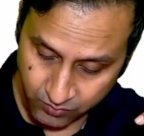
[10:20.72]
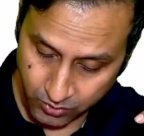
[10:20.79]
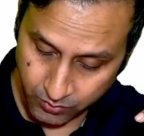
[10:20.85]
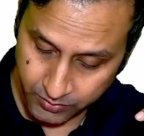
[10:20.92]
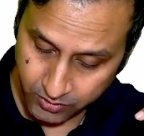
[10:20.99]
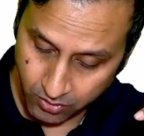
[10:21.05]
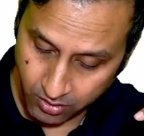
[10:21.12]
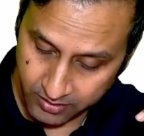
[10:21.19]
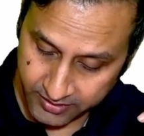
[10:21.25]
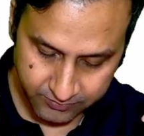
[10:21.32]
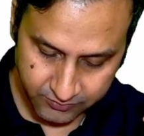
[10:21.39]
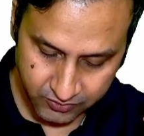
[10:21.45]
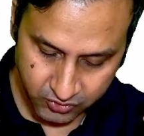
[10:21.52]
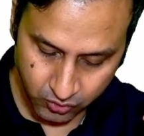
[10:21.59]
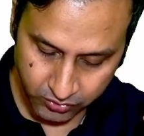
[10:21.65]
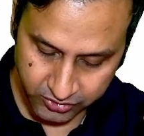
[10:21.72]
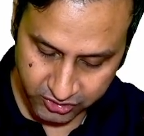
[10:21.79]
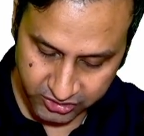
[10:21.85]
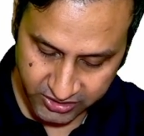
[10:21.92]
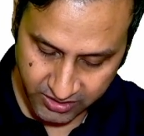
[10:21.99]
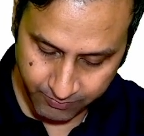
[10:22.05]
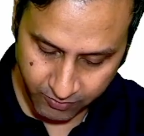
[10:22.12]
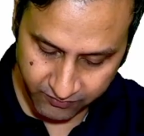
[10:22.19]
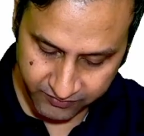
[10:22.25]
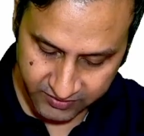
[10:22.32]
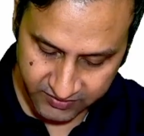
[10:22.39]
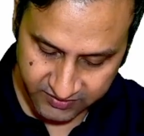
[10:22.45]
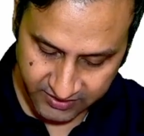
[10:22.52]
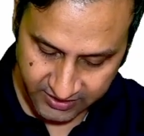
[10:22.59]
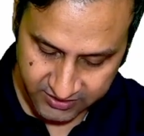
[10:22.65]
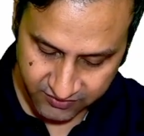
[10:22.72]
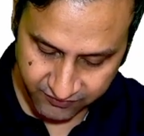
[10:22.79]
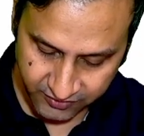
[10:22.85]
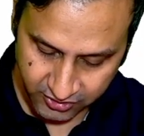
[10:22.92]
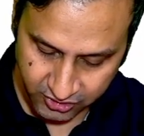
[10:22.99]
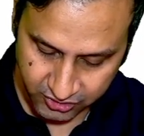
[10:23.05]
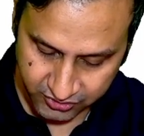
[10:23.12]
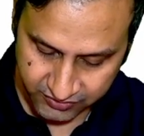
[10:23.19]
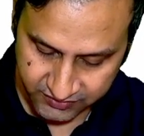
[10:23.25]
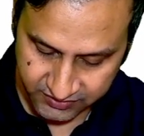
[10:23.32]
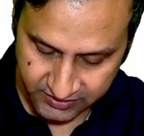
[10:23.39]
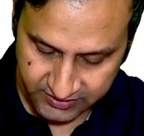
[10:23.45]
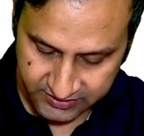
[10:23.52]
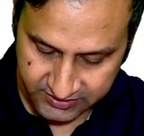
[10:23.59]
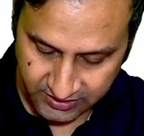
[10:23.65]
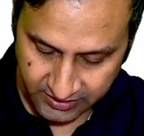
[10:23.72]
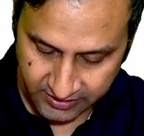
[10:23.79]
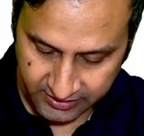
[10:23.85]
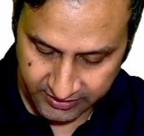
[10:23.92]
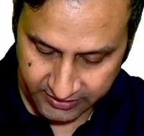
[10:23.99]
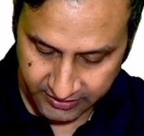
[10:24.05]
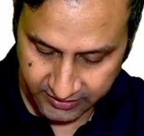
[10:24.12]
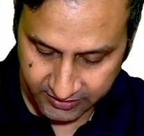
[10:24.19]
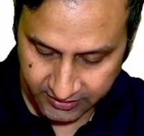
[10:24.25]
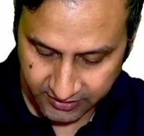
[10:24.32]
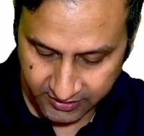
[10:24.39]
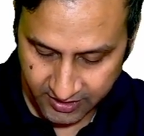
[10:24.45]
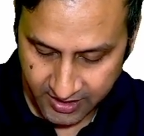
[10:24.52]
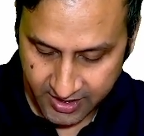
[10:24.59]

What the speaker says: we call them, so the shape of these calcifications is linear,